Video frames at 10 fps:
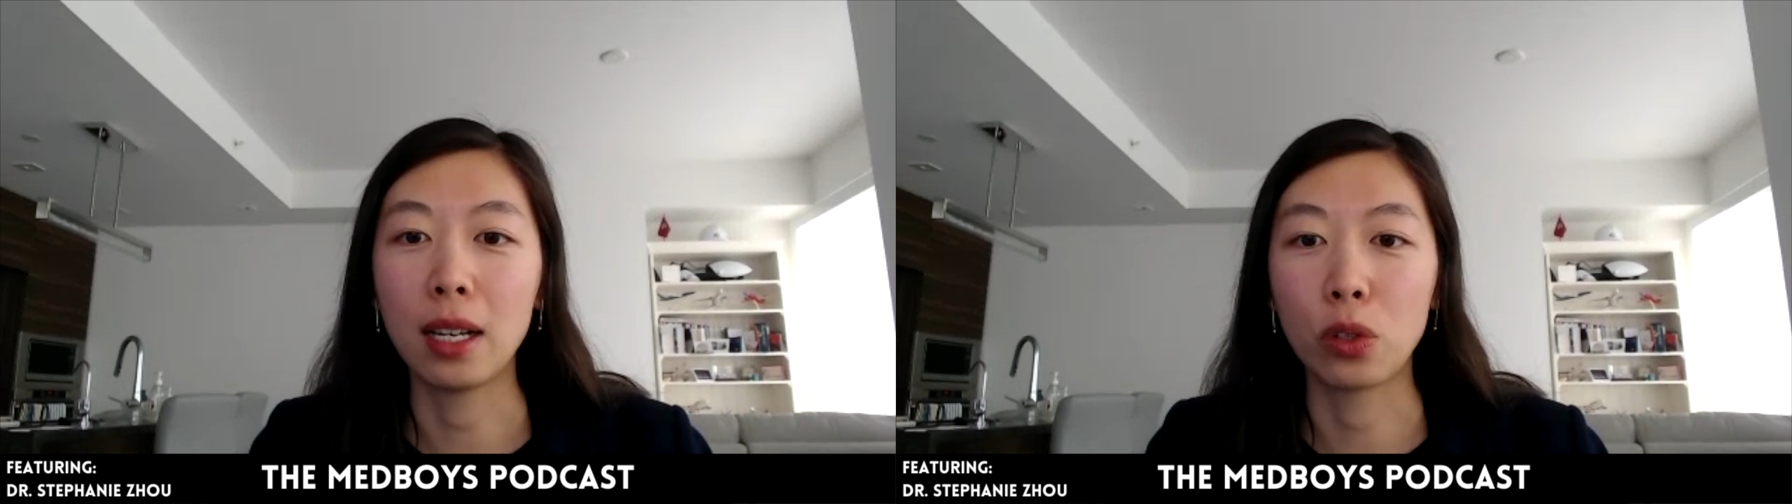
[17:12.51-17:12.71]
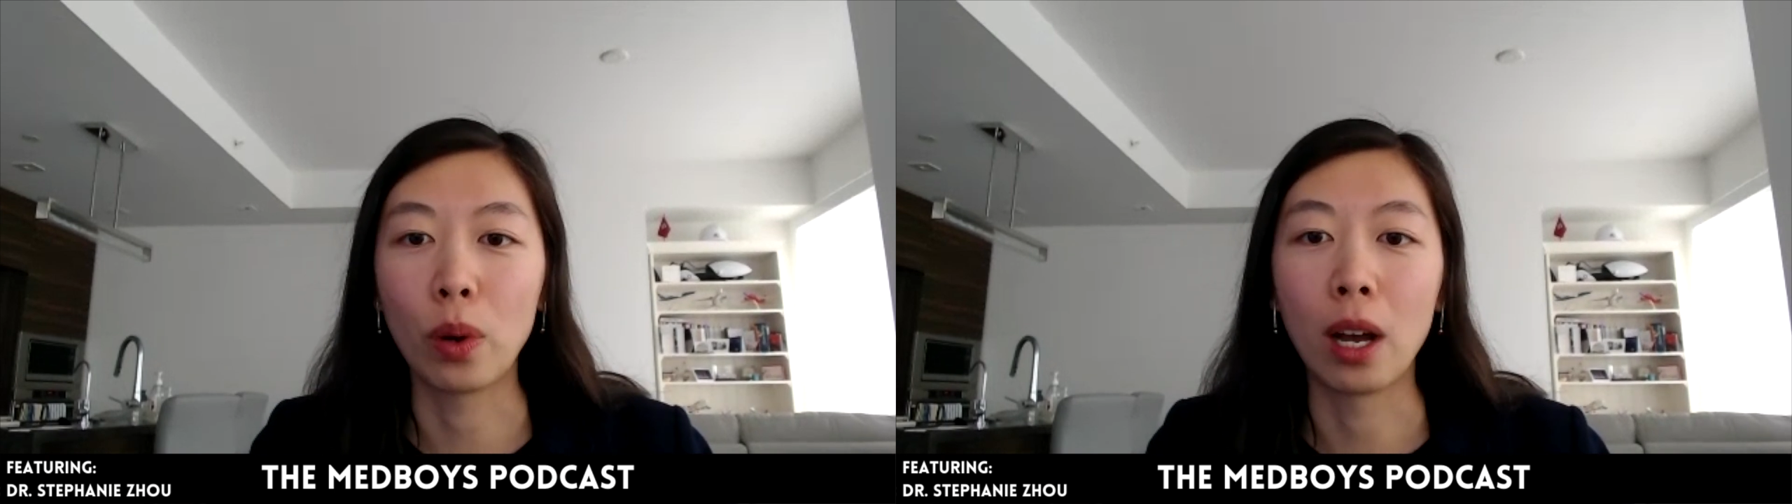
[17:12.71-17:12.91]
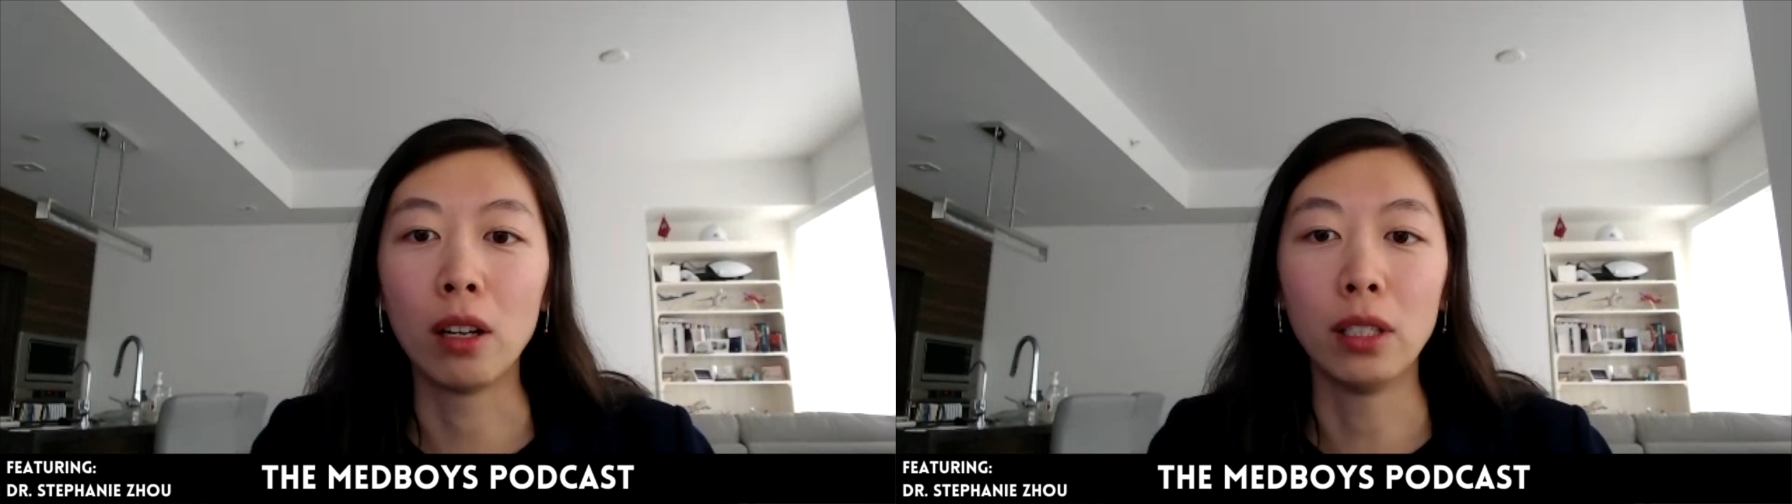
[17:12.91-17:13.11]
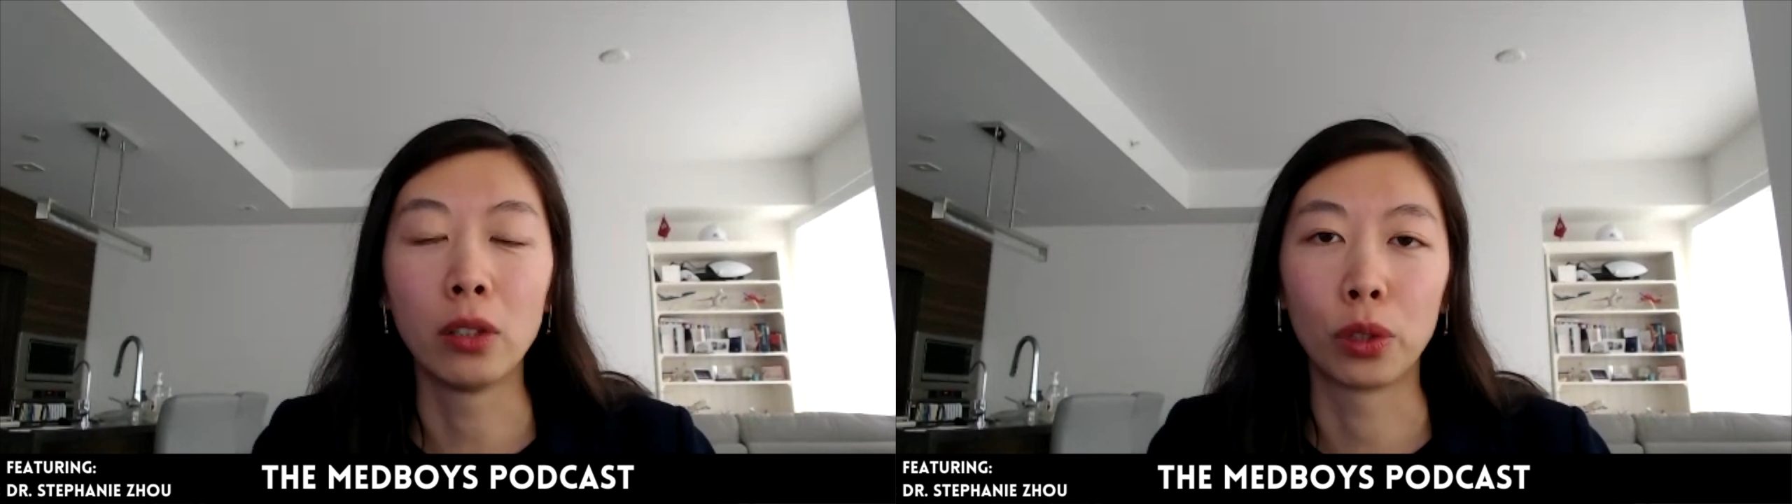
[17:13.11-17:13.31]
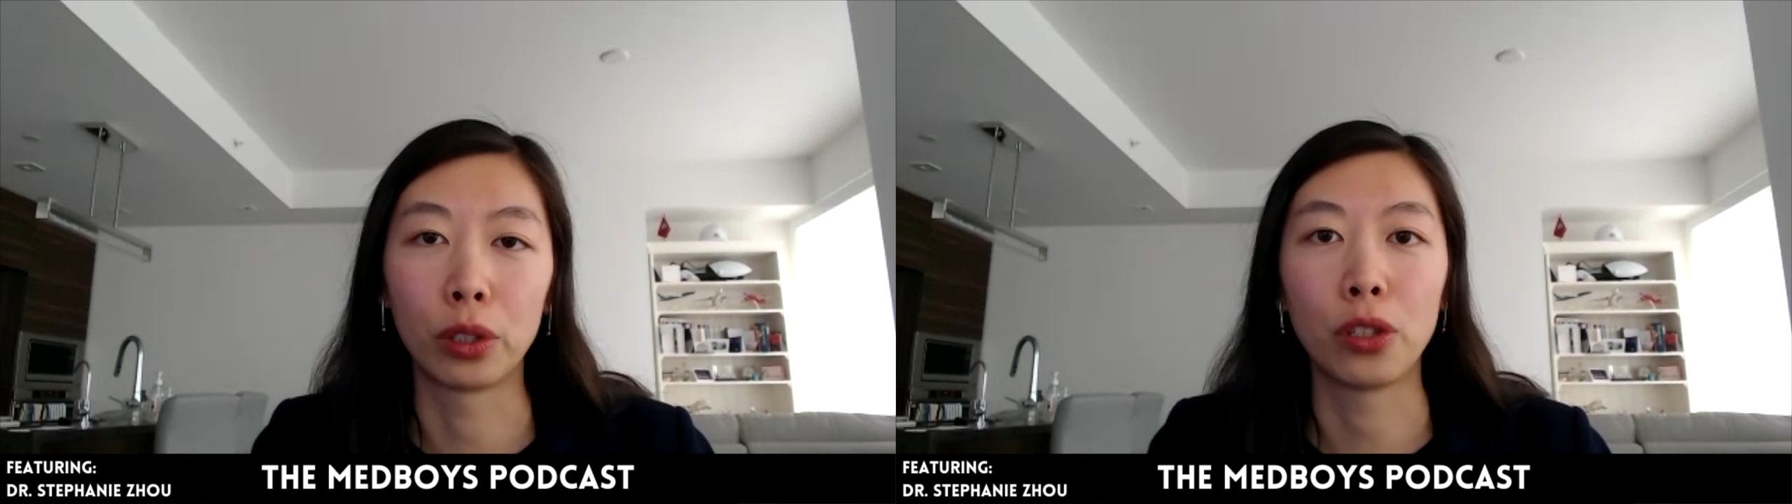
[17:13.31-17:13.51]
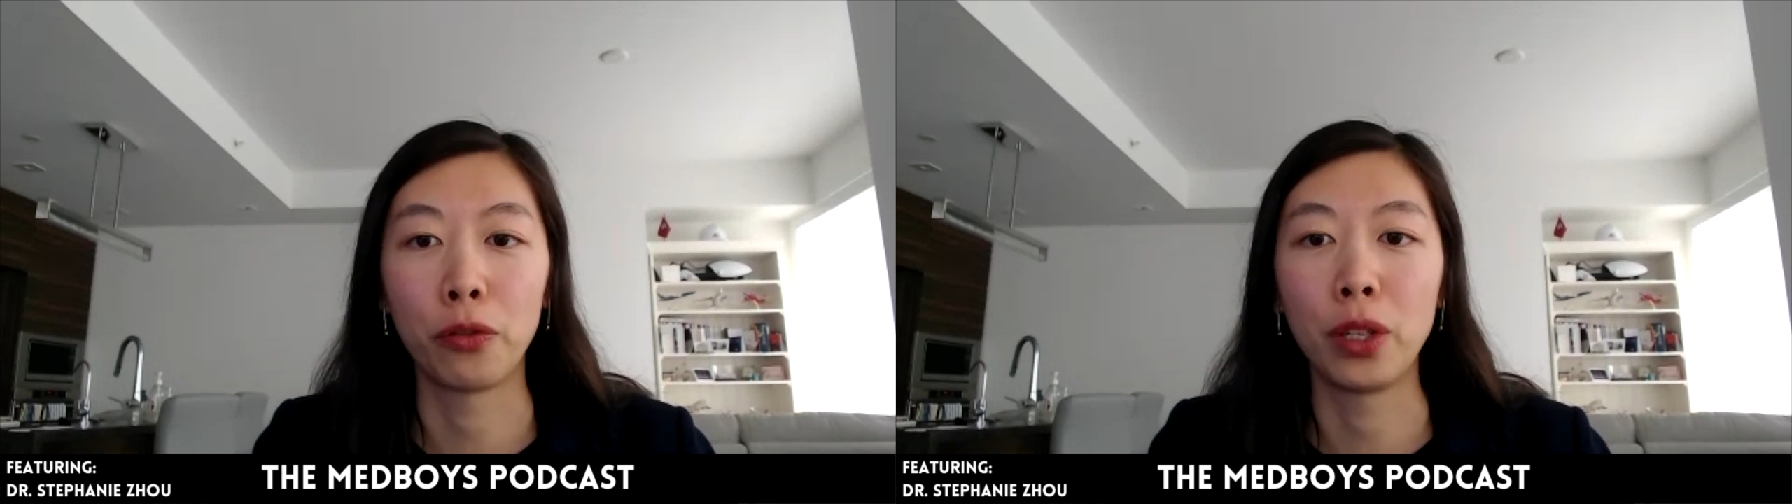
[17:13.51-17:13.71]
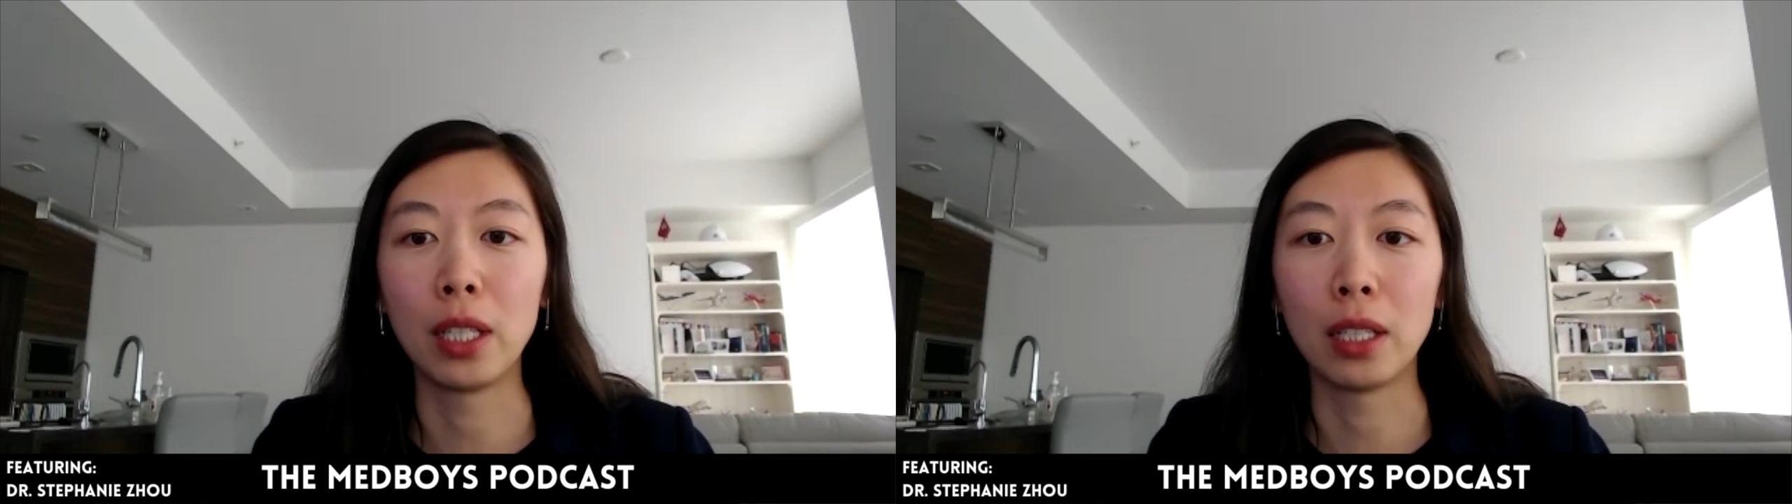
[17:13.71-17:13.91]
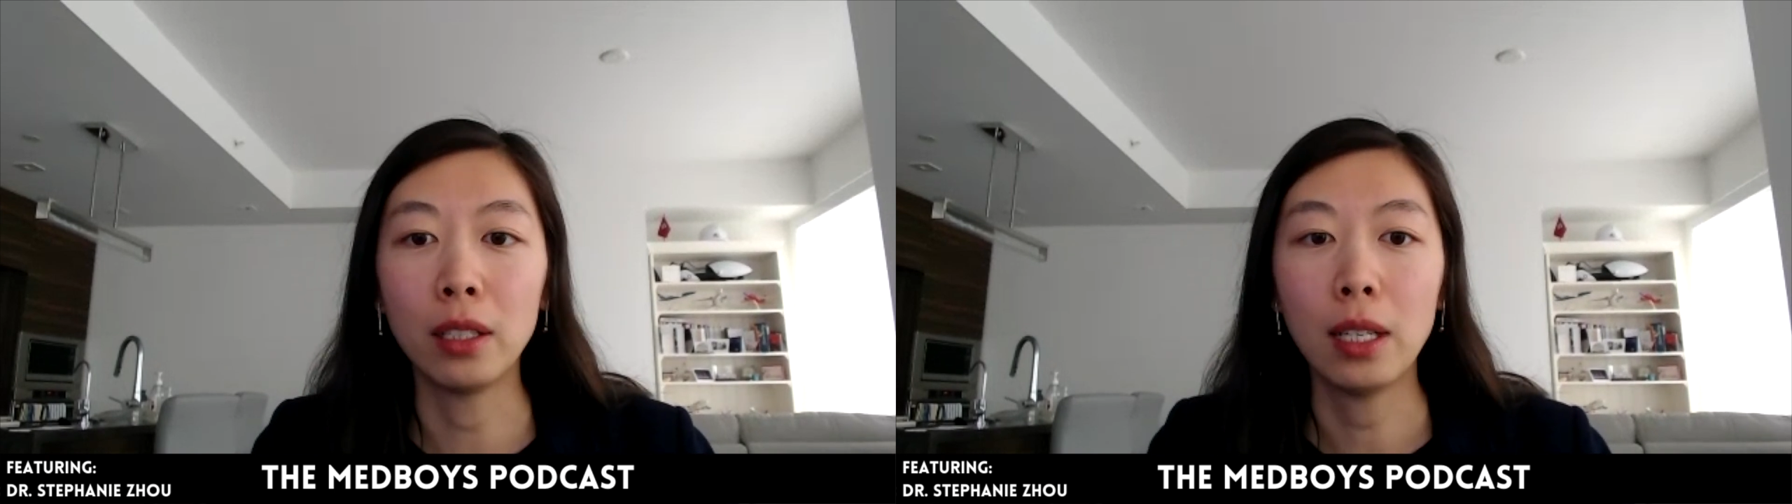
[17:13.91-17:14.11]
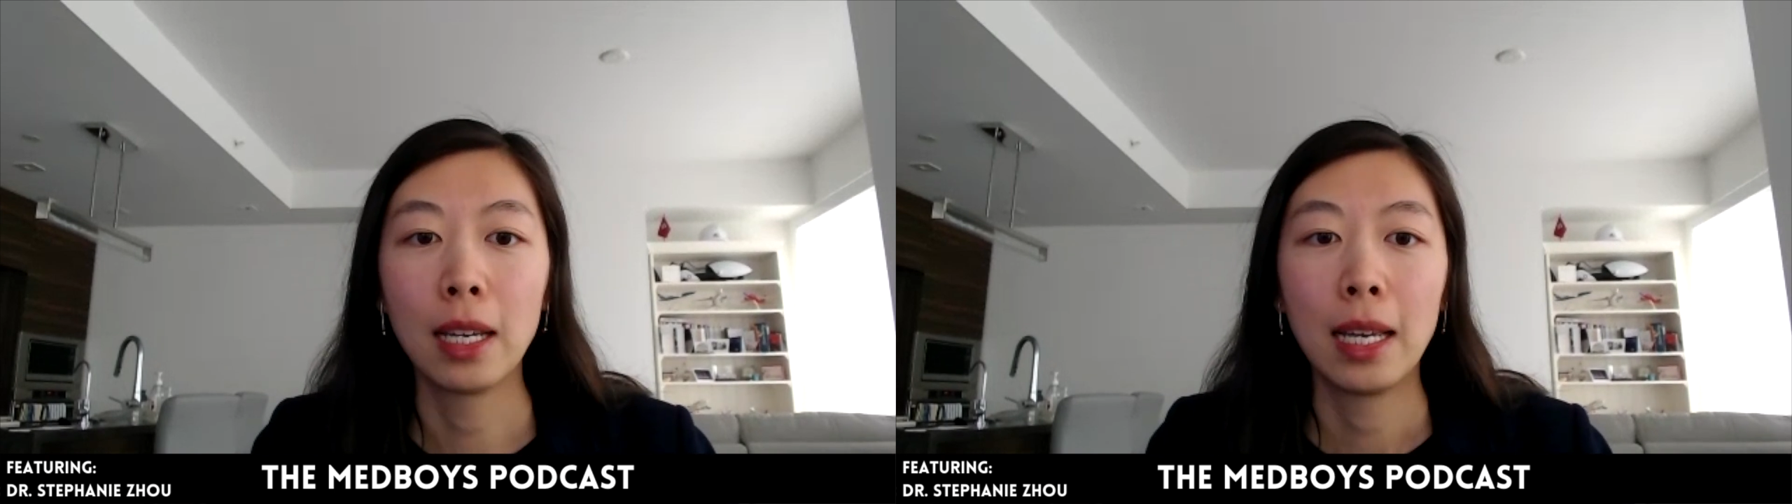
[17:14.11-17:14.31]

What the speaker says: as well in order to fit in.